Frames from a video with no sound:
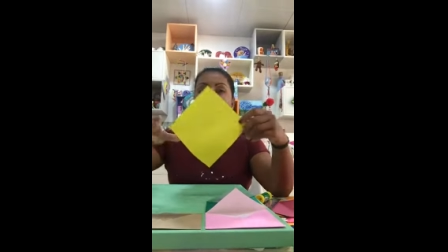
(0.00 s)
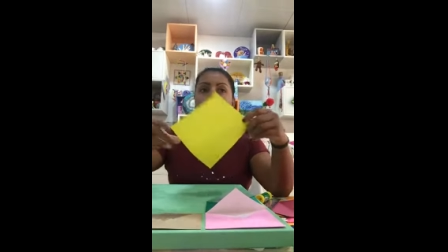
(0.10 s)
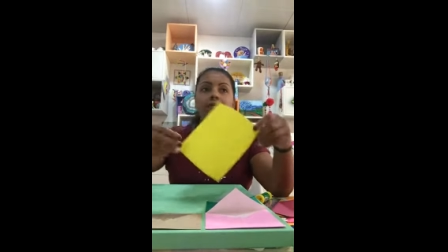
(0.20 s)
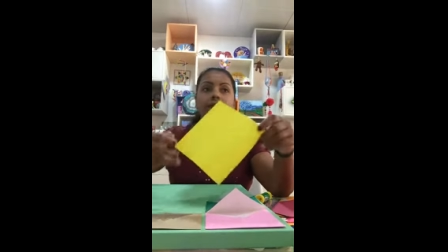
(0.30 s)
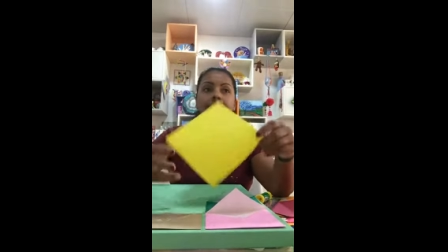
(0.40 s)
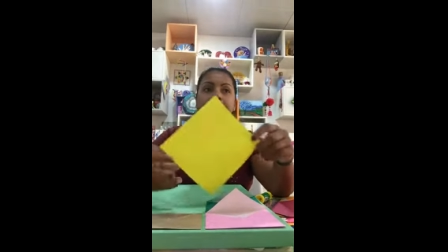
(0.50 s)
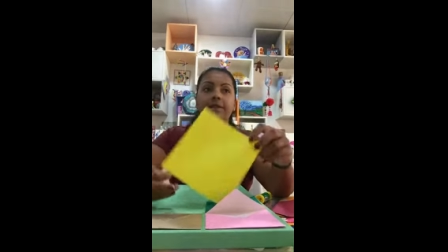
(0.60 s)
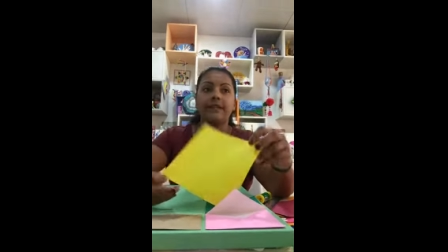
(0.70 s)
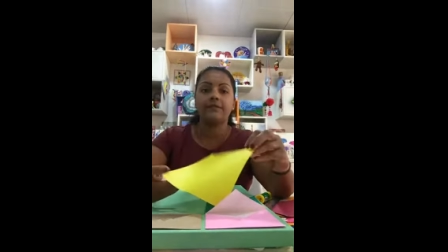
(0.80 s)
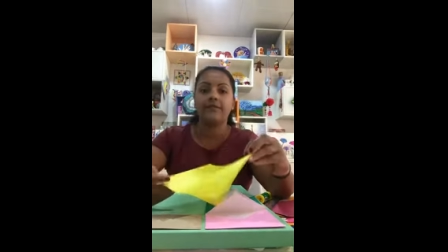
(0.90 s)
So you have to
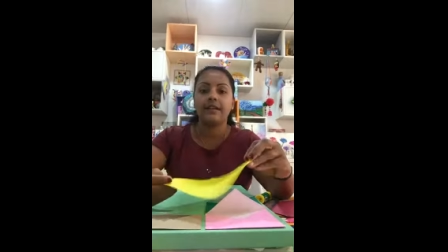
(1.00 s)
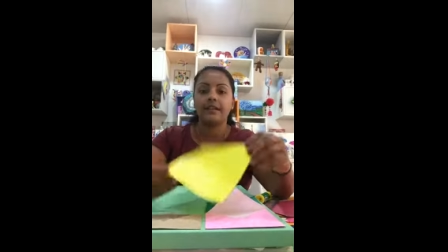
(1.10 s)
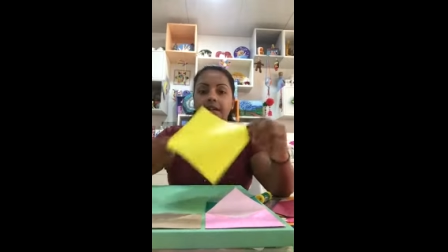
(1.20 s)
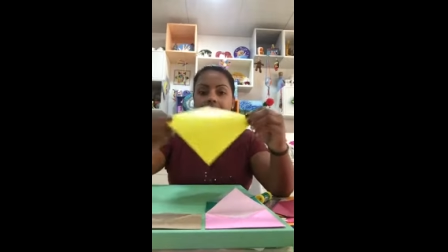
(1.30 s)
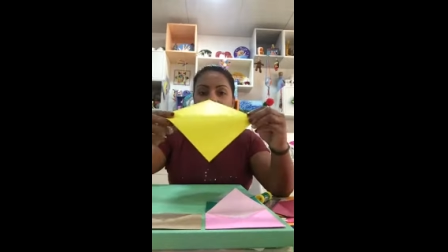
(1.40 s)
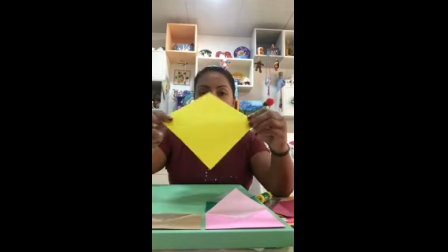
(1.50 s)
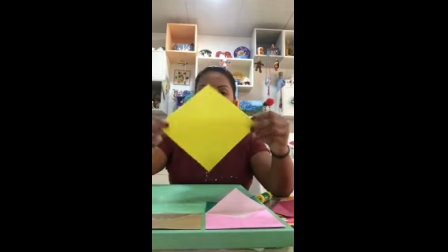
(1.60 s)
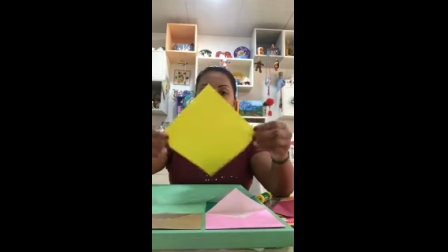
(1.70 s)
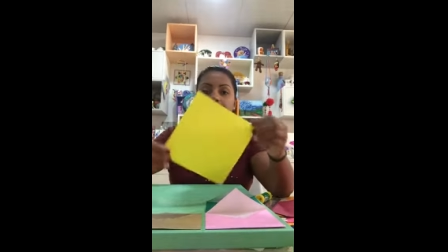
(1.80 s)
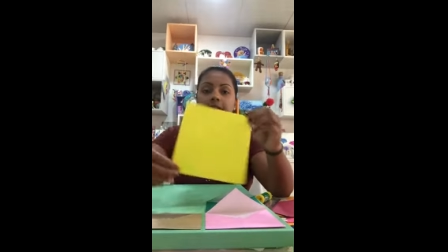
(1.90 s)
get one color
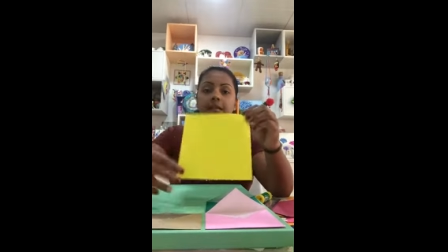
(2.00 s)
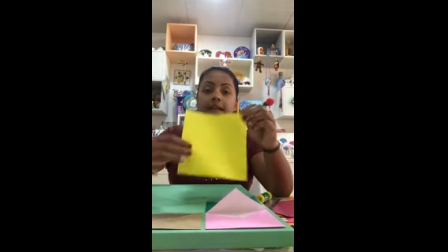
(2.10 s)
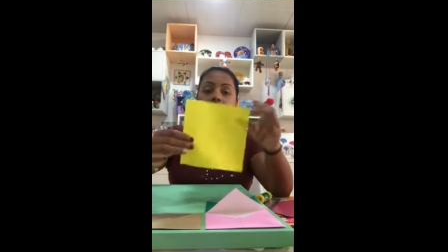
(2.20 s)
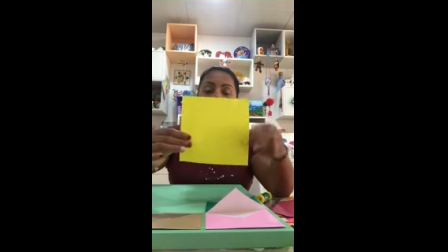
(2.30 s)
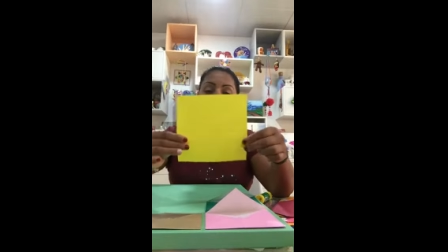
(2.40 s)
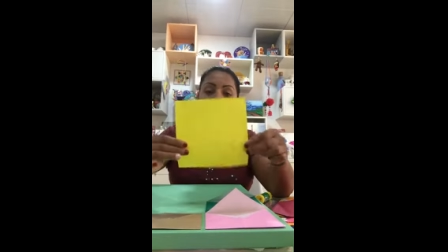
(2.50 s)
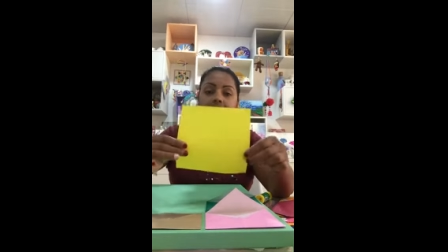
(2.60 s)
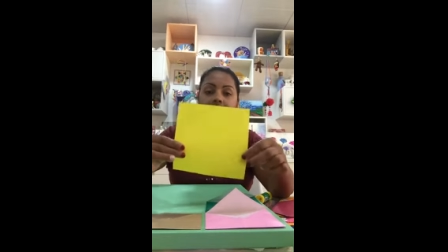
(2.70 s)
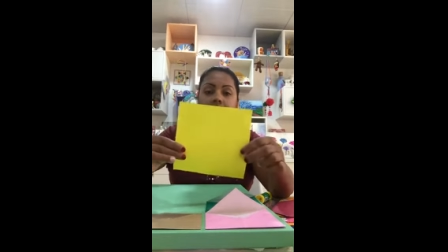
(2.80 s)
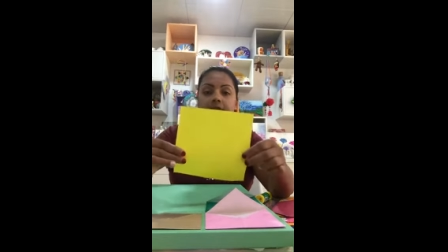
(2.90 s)
paper,
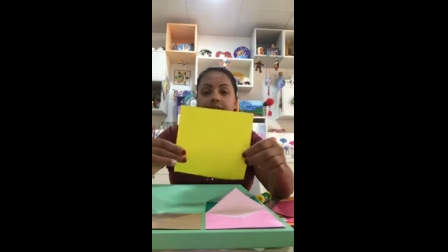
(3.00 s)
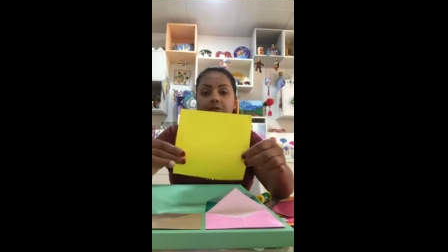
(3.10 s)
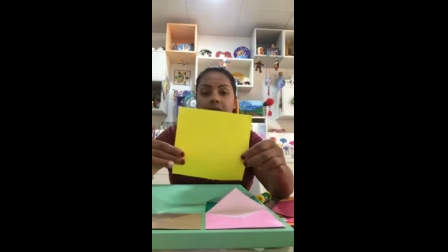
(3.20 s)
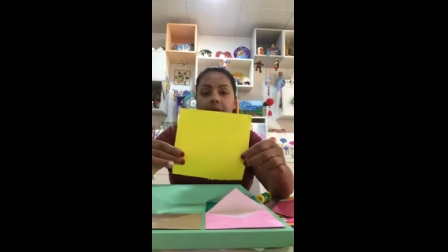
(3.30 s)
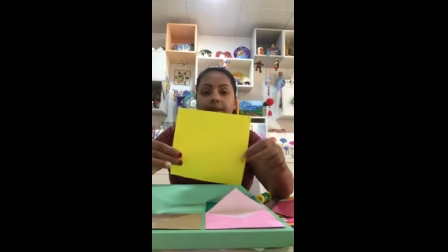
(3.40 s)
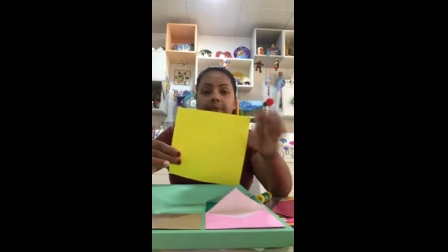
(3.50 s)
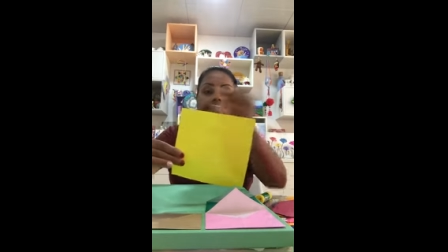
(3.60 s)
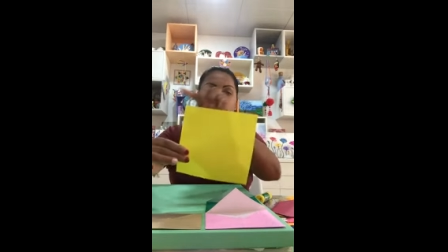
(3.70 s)
exactly a square,